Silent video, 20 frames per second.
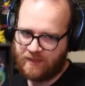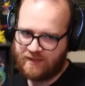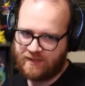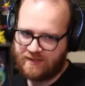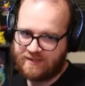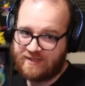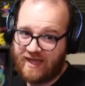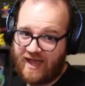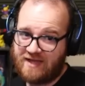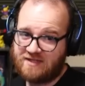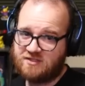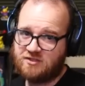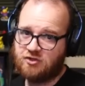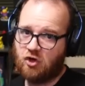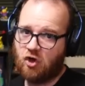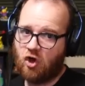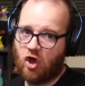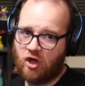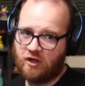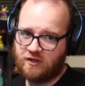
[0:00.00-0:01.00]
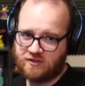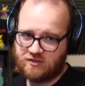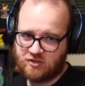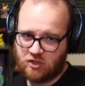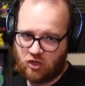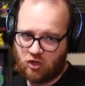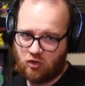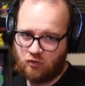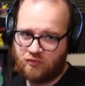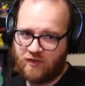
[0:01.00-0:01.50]
Yes, they're
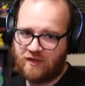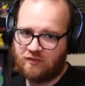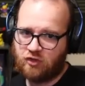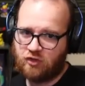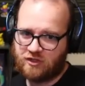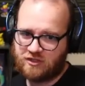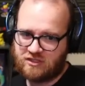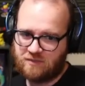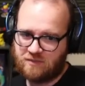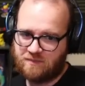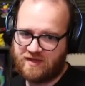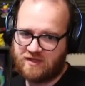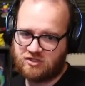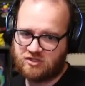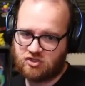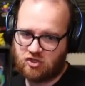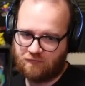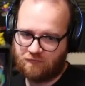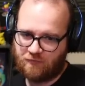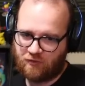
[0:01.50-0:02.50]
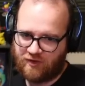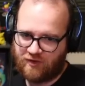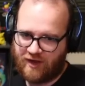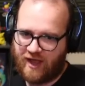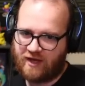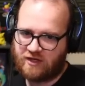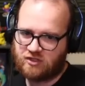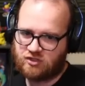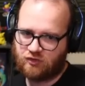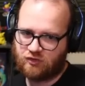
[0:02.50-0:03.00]
also, they look to be a Surfer
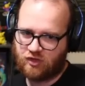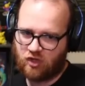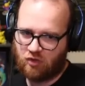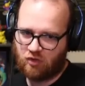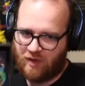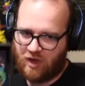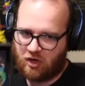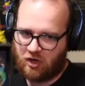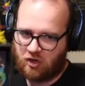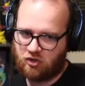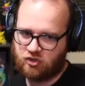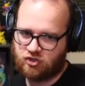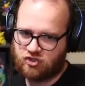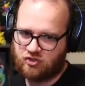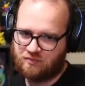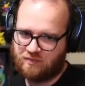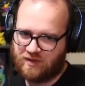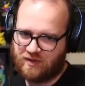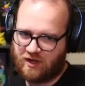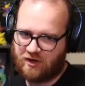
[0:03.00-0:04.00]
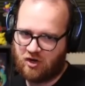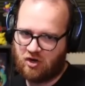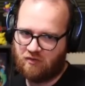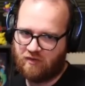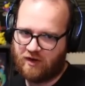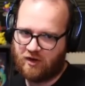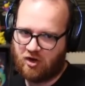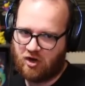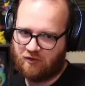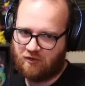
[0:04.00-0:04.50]
deck, so Killmonger should be on our
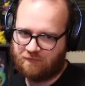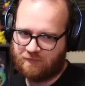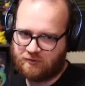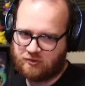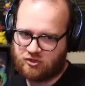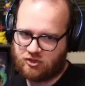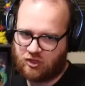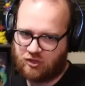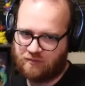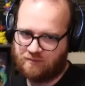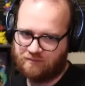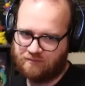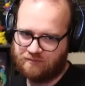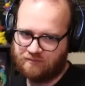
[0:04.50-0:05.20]
radar for sure.